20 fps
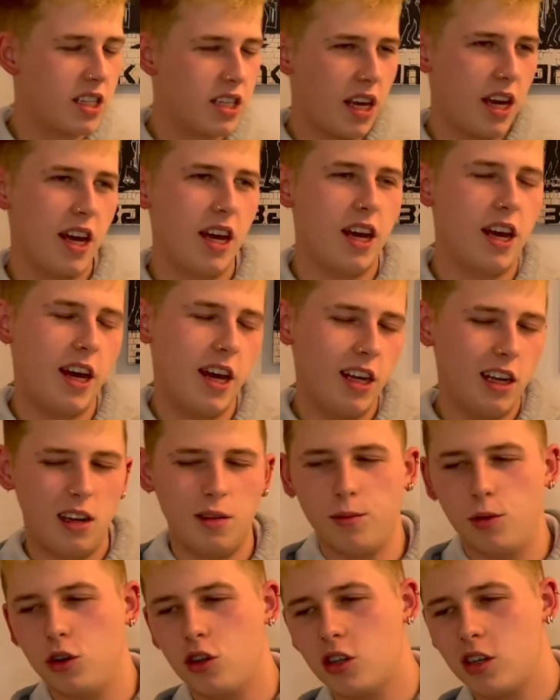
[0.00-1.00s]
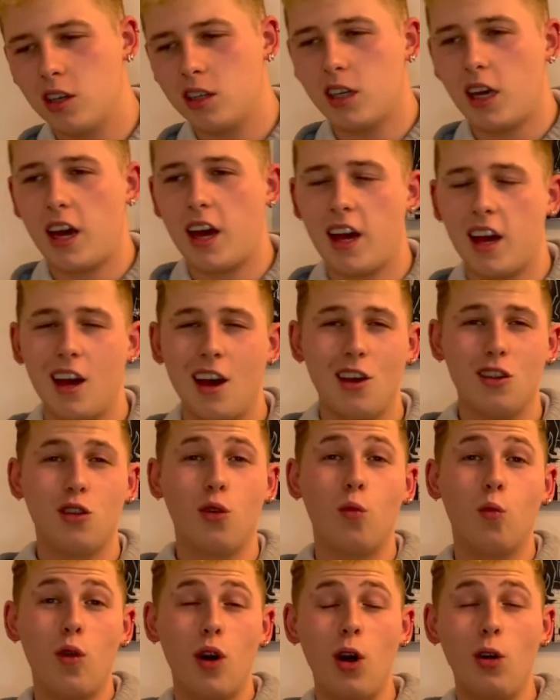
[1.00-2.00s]
here, Elon Musk is here. The
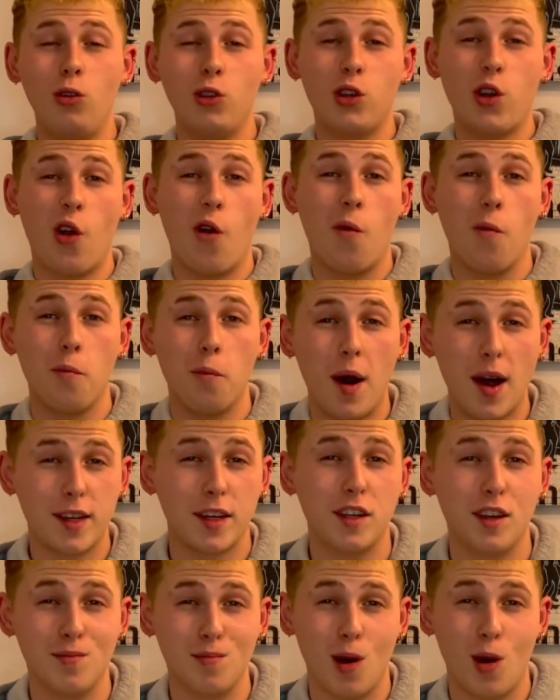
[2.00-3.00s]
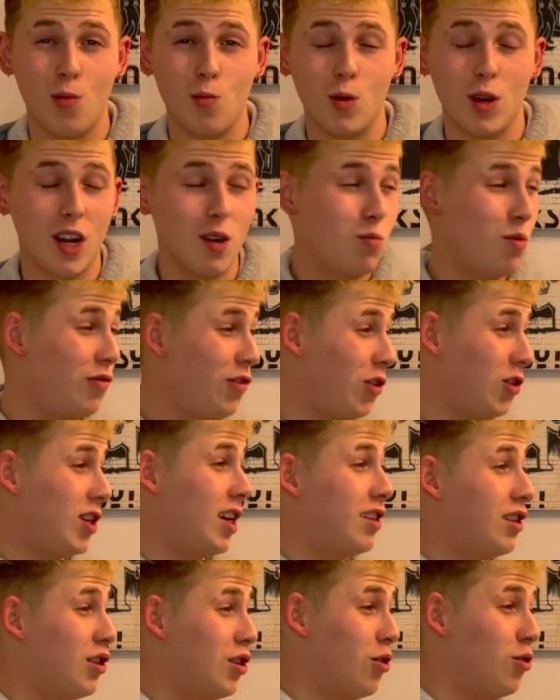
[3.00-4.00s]
world is going mad at the moment, and we've just
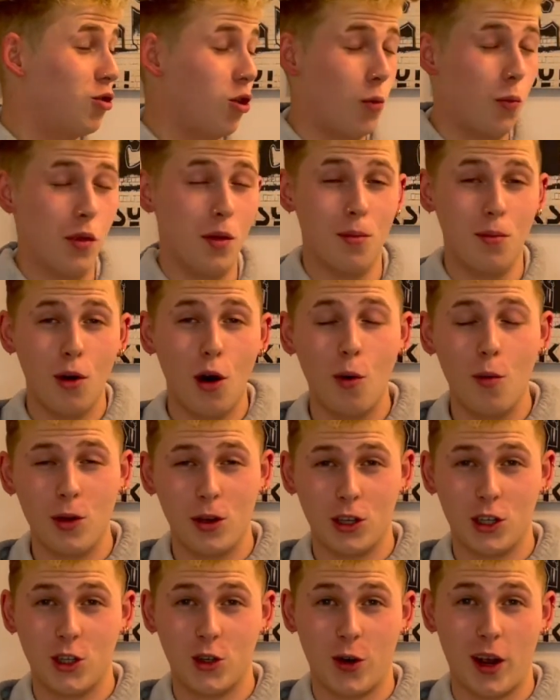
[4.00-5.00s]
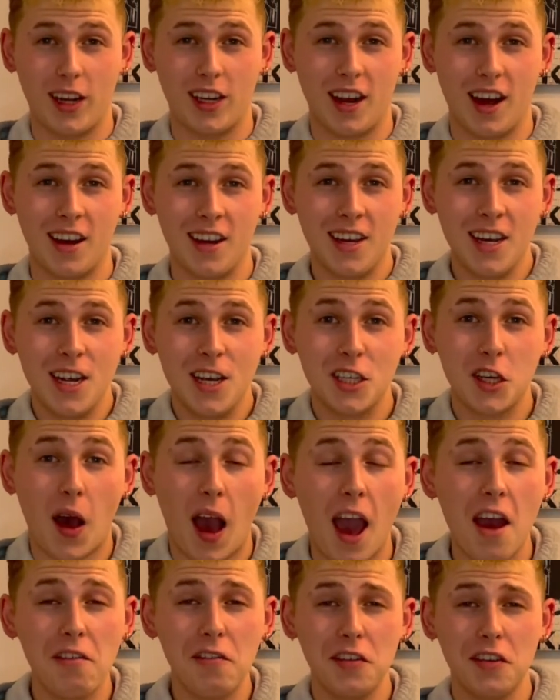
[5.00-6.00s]
had the new drop of the Morbius trailer. So
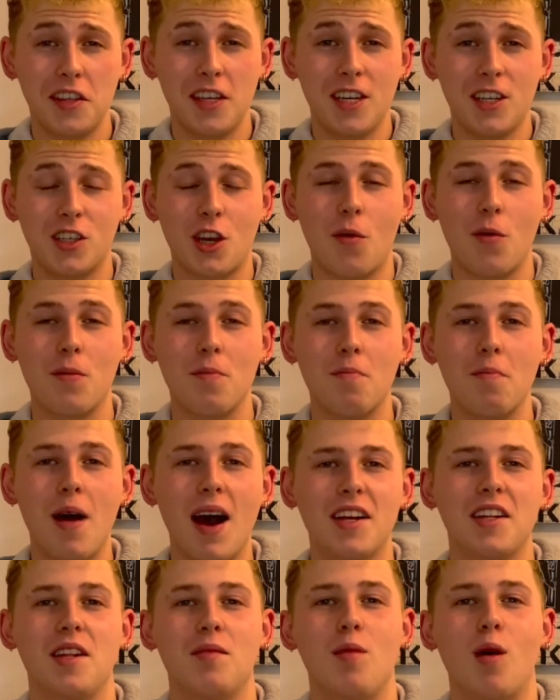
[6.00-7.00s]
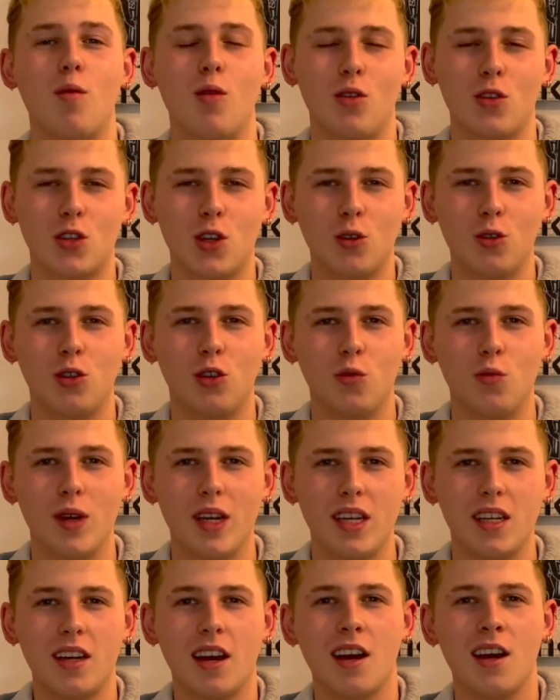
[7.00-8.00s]
everything's going mad at the moment on social
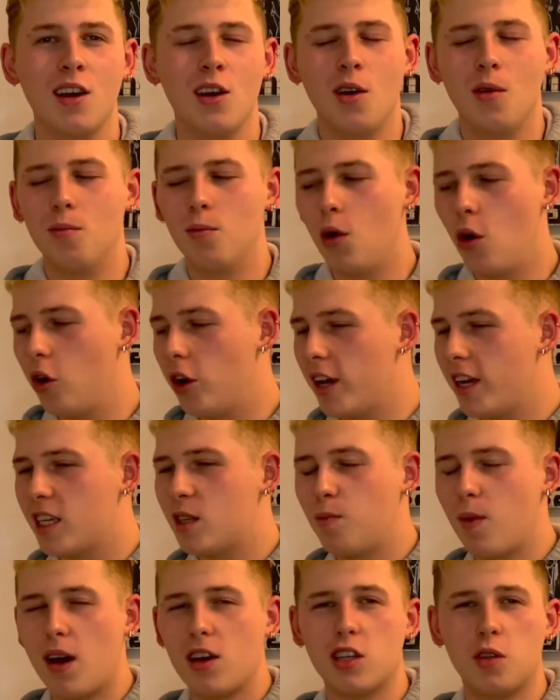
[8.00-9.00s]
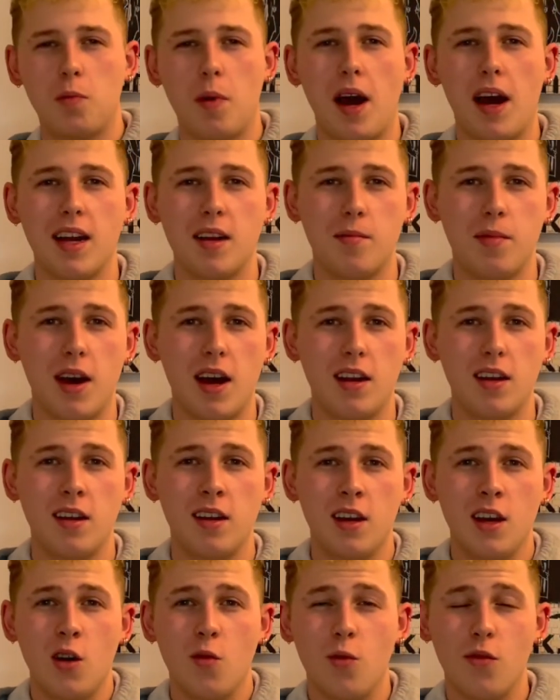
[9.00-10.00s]
media. More leaks about Spider-Man.
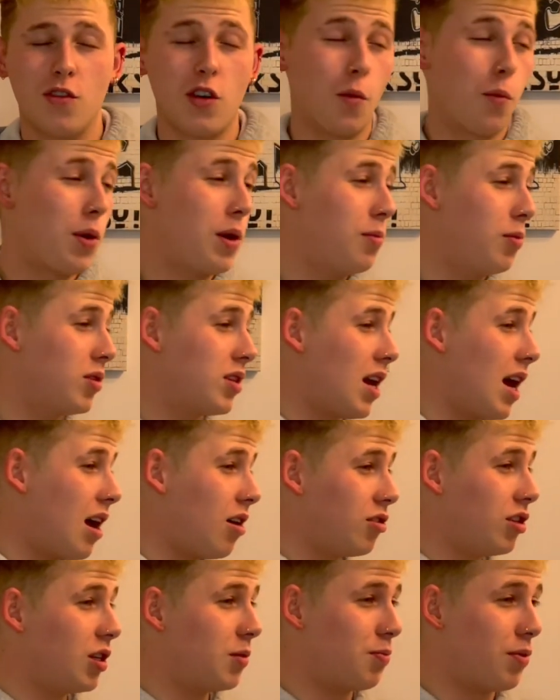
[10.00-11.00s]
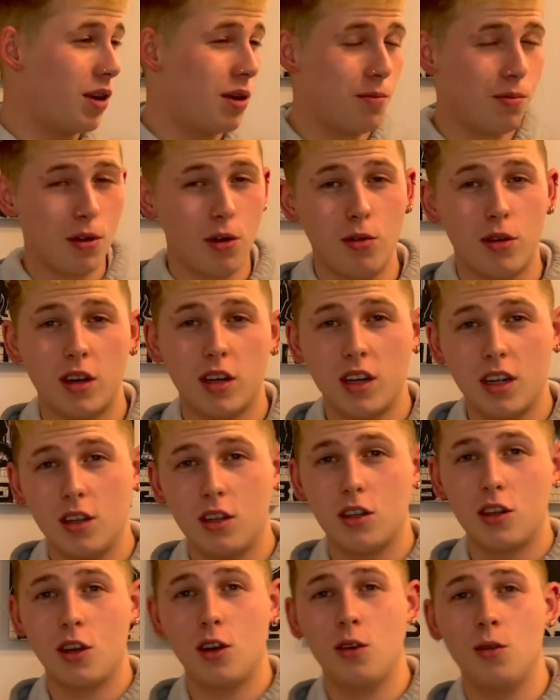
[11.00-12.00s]
We've got people's houses being broken
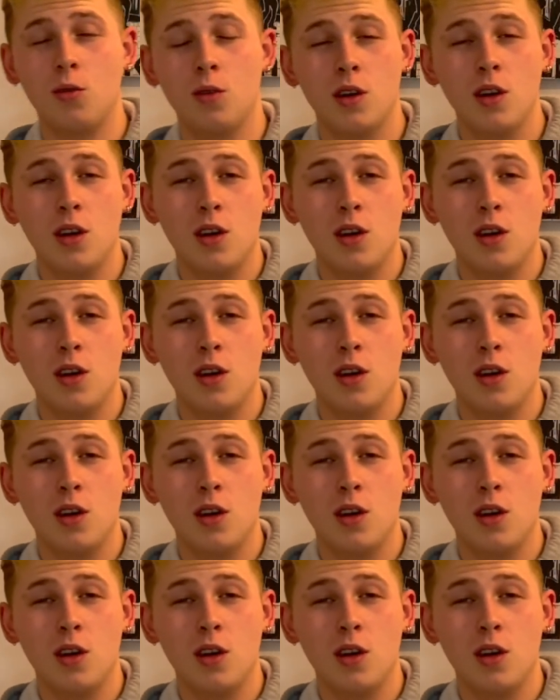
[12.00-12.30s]
into.